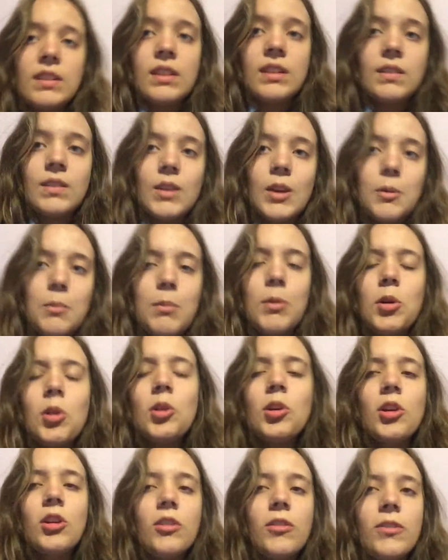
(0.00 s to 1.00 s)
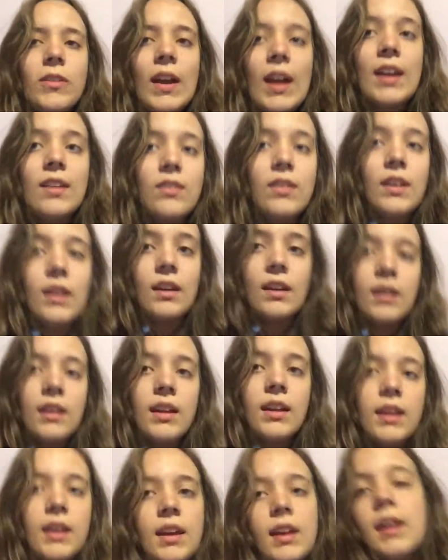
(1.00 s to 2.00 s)
Is it's Komodo Girl 5 here.
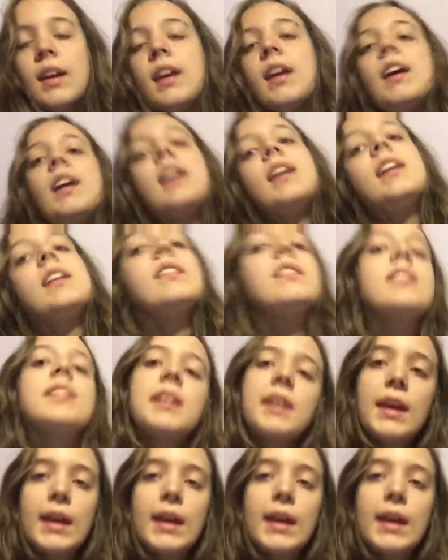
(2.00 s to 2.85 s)
And